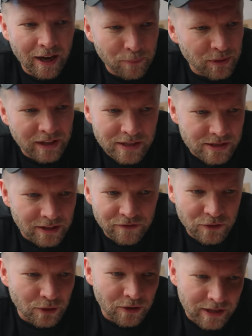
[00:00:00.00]
because of
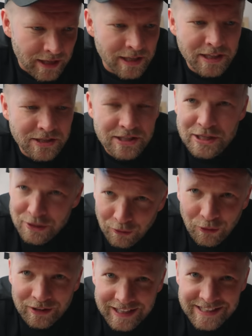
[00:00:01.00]
your idiocy
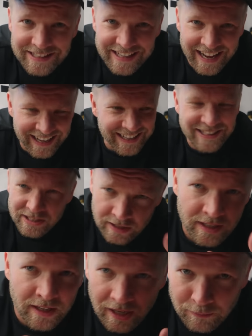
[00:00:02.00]
or laziness,
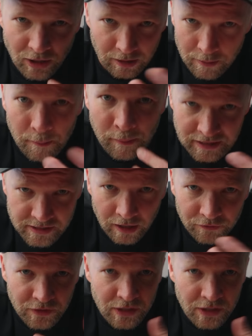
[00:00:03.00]
I'm talking about myself